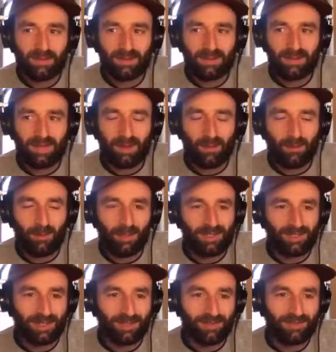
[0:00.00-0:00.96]
got my
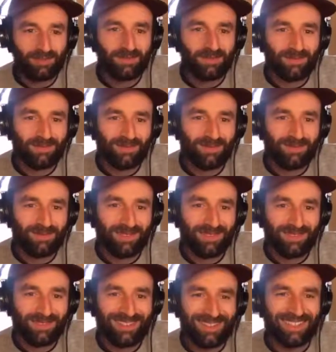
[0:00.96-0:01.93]
start
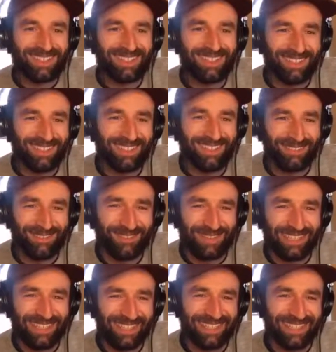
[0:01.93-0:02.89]

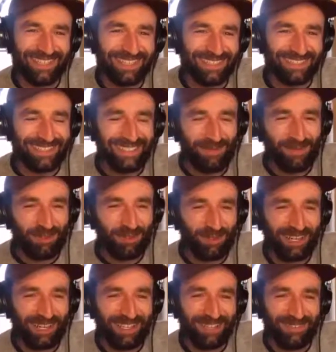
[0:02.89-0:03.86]
in 7th
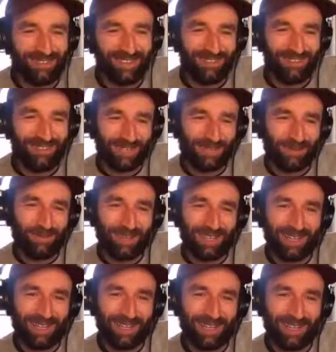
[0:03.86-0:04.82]
grade writing
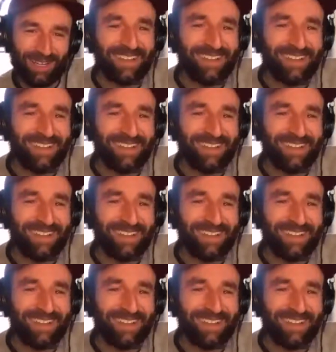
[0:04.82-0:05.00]
Python,